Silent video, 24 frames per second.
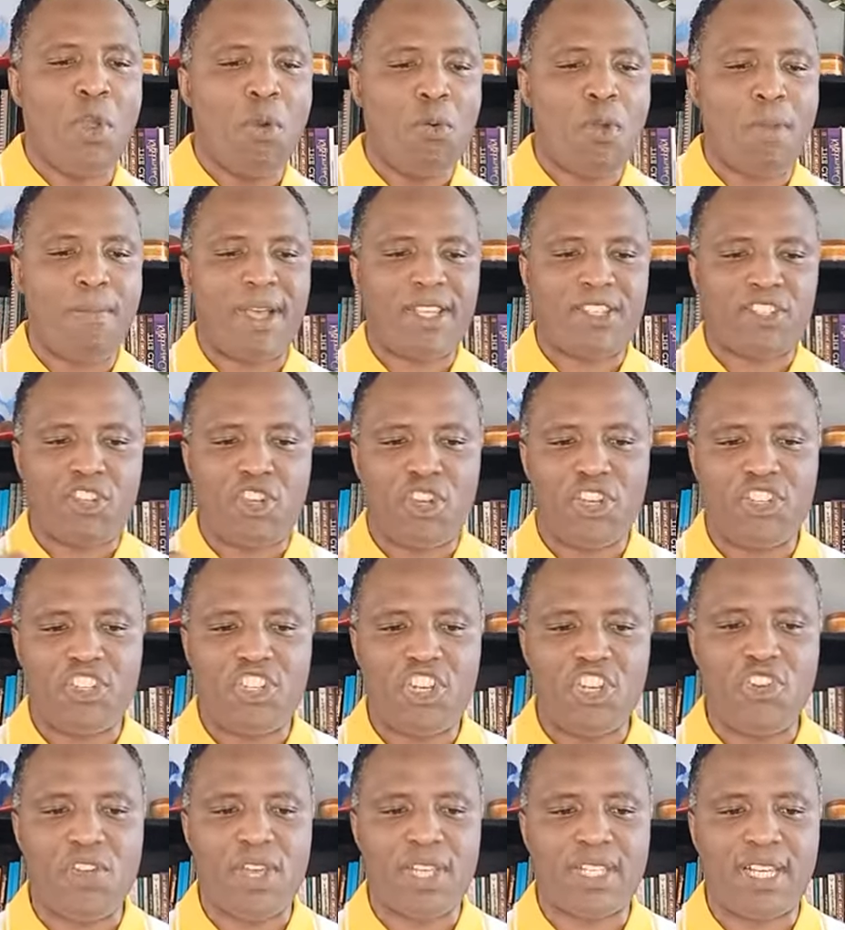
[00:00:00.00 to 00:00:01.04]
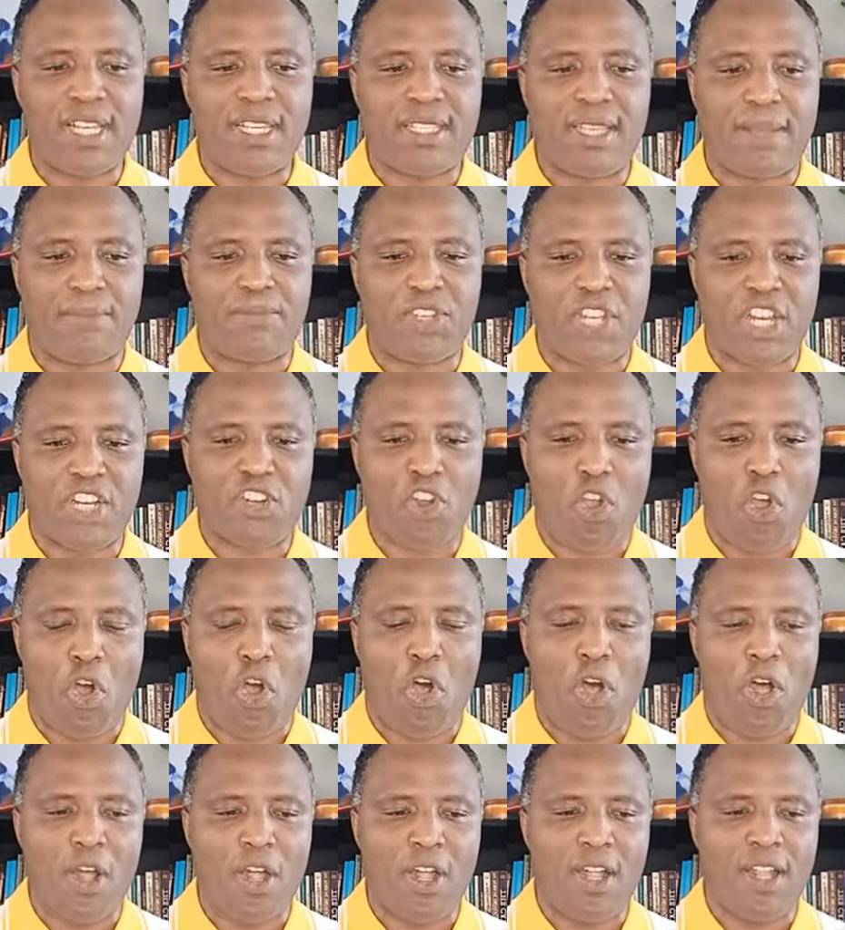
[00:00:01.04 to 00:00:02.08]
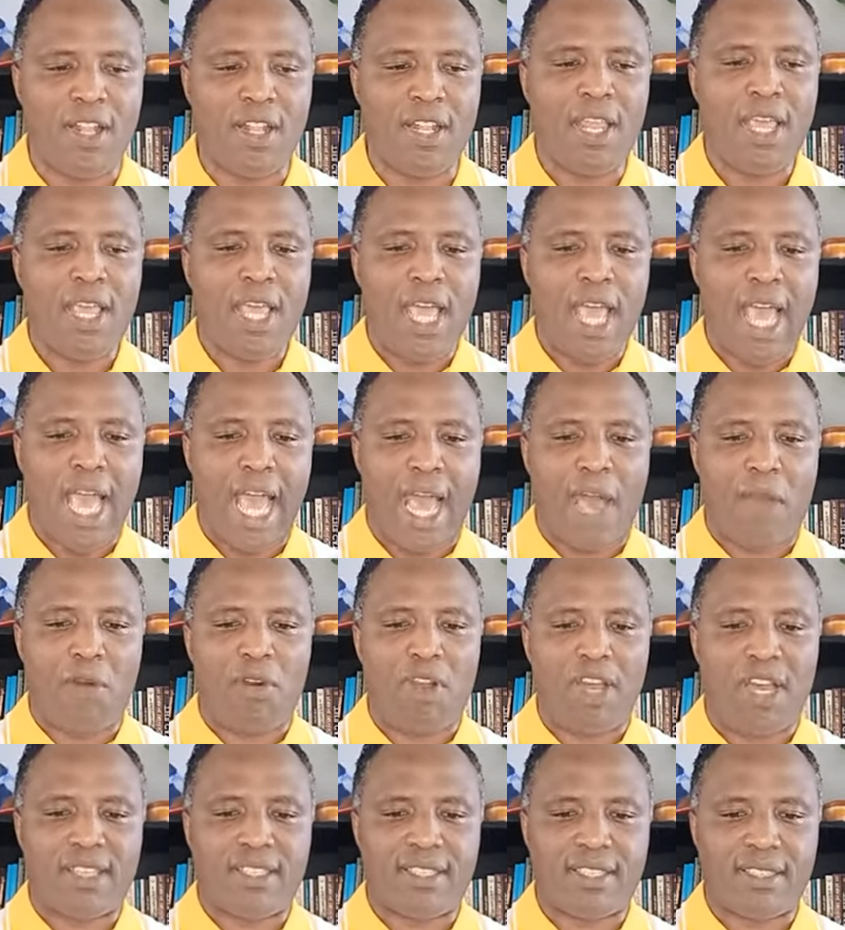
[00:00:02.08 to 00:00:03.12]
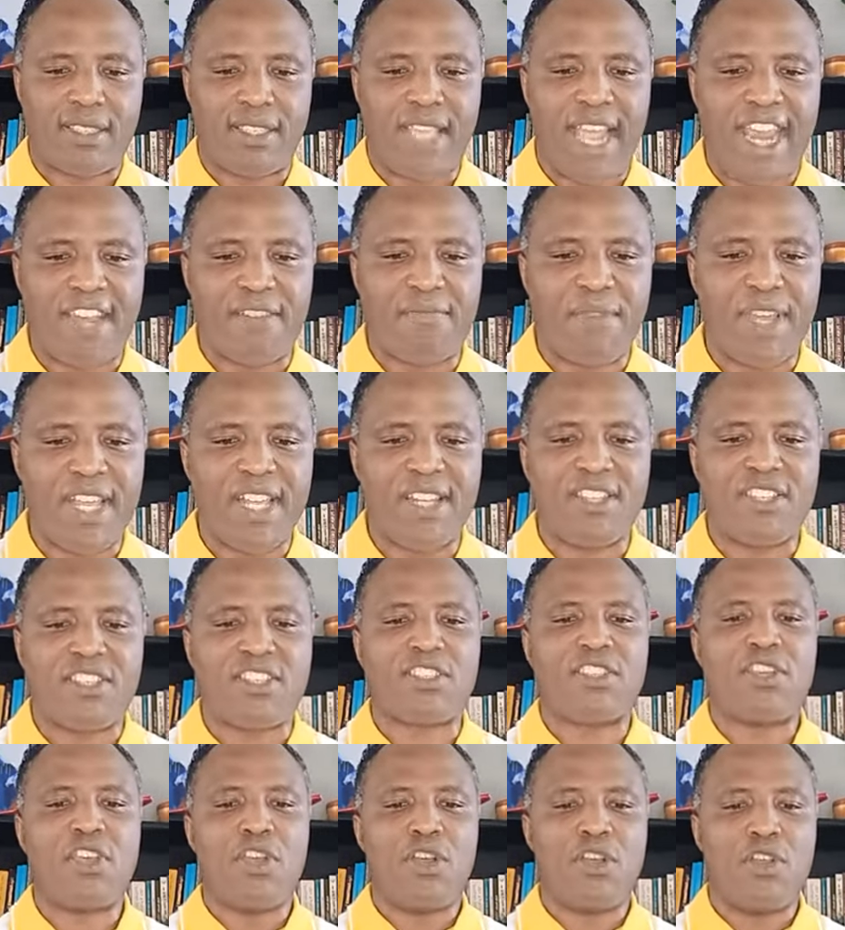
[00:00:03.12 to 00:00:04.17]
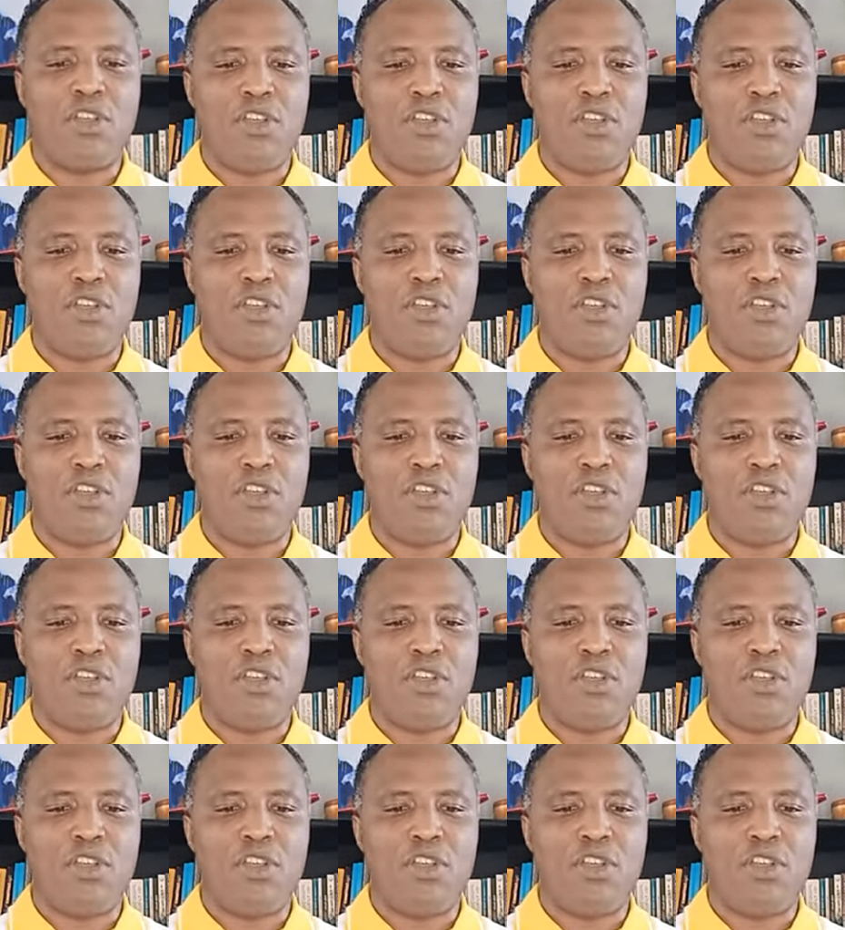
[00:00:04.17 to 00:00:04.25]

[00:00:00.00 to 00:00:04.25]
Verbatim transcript: we must continuously subject all our statements,